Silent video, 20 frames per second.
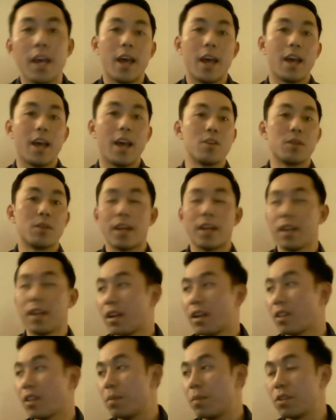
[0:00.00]
and you're taking
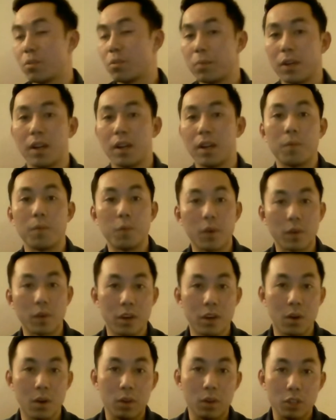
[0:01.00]
another piece and bringing it up.
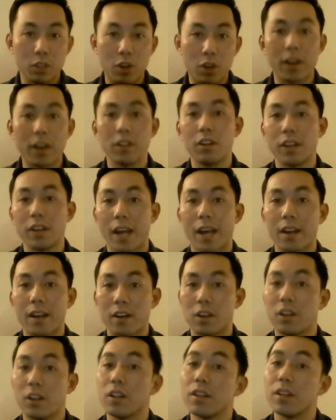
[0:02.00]
We're trying to look at it in
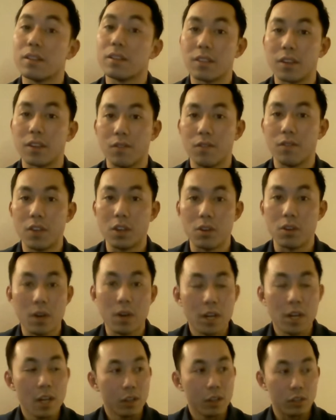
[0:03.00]
a holistic view.
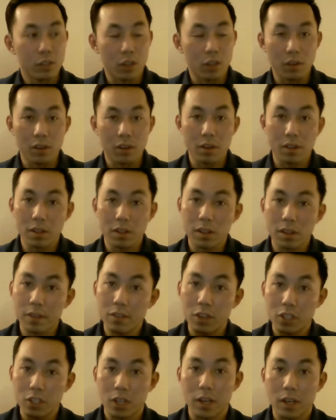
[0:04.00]
So, the Live
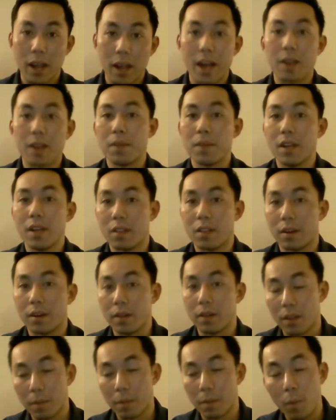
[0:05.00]
Richer Academy,
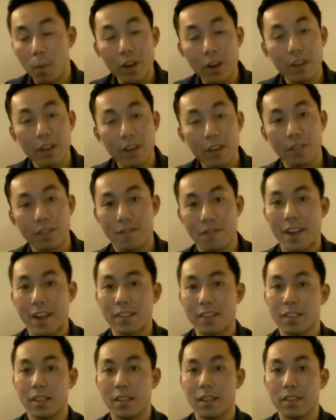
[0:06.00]
the point of
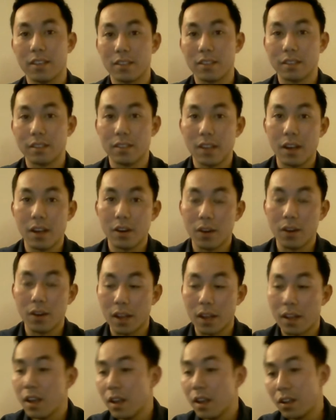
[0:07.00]
investing is to say,
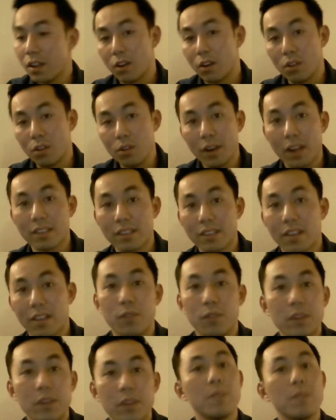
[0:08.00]
okay, you guys have
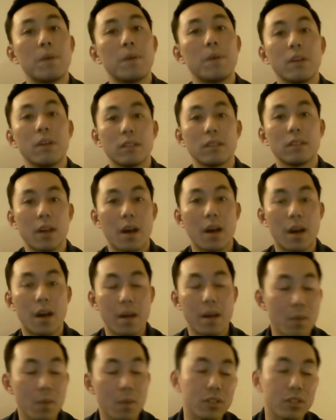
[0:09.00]
really built,
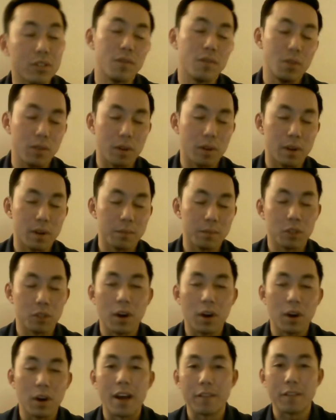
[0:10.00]
and most of you, I'm
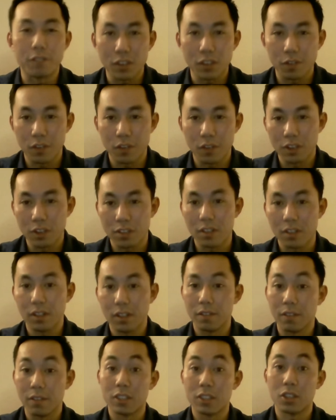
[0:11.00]
sure, have just finished the
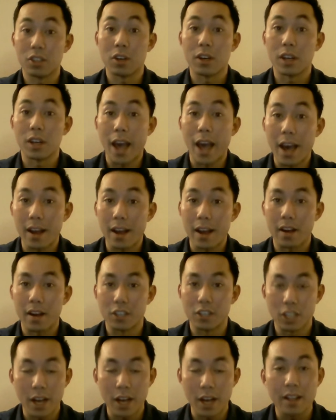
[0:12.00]
Live Richer
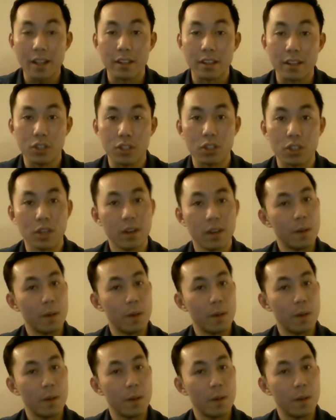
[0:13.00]
challenge,